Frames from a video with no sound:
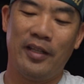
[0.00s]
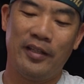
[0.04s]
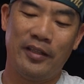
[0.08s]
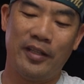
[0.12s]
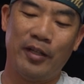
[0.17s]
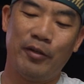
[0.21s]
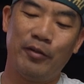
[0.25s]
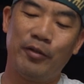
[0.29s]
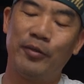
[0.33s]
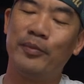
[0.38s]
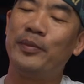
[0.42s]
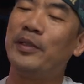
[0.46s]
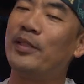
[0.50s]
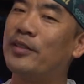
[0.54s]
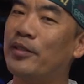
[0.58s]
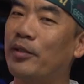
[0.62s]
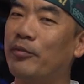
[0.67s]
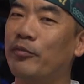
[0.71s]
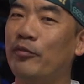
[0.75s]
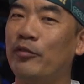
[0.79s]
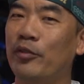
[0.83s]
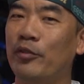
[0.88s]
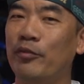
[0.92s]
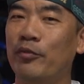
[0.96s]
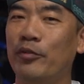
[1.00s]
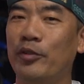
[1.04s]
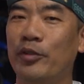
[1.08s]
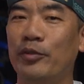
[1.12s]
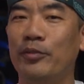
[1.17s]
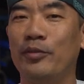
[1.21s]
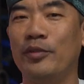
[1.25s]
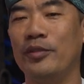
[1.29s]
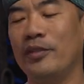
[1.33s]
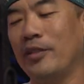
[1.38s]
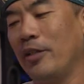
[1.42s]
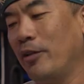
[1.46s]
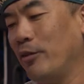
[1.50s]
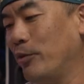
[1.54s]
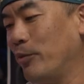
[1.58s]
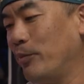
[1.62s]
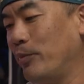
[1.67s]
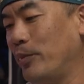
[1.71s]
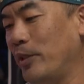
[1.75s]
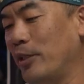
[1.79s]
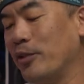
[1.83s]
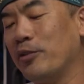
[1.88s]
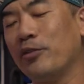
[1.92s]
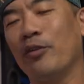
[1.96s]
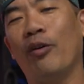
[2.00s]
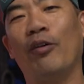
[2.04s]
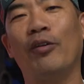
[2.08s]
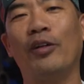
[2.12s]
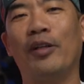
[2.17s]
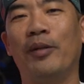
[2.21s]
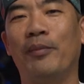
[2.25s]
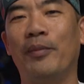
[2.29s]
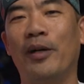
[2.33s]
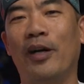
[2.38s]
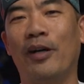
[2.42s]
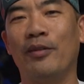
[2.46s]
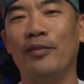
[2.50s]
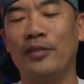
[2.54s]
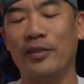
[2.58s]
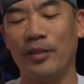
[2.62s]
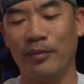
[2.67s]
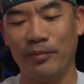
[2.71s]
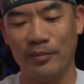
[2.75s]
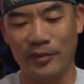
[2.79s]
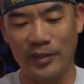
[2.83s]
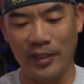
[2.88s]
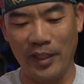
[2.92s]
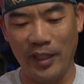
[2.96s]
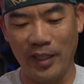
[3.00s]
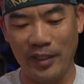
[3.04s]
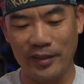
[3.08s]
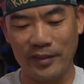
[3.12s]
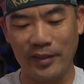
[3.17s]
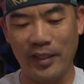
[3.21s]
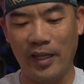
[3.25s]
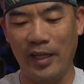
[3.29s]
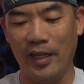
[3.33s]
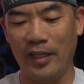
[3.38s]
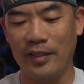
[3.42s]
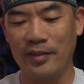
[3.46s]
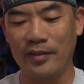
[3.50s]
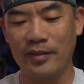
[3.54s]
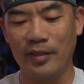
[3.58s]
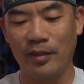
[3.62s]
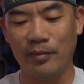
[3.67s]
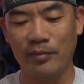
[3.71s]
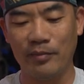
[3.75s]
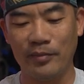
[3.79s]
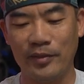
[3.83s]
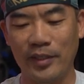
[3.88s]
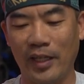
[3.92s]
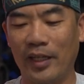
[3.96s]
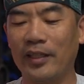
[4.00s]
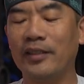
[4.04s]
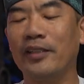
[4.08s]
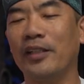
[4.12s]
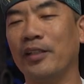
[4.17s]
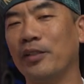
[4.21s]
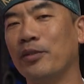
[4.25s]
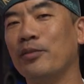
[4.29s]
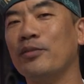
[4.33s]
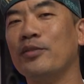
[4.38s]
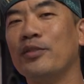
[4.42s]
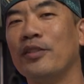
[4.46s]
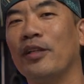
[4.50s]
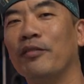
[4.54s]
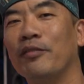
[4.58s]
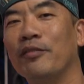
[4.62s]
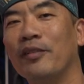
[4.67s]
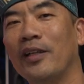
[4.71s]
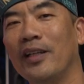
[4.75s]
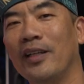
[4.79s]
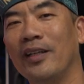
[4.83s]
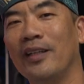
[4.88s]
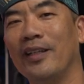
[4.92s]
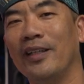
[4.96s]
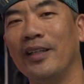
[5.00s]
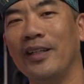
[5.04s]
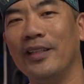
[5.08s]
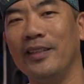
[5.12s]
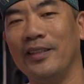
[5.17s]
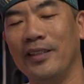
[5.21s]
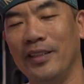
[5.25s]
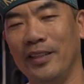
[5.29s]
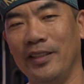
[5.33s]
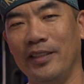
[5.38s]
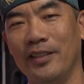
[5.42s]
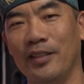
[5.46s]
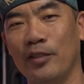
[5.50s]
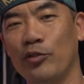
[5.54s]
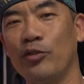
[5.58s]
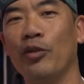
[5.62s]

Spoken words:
There will be some reviews. There will be talk about some techs and some technical stuff in here.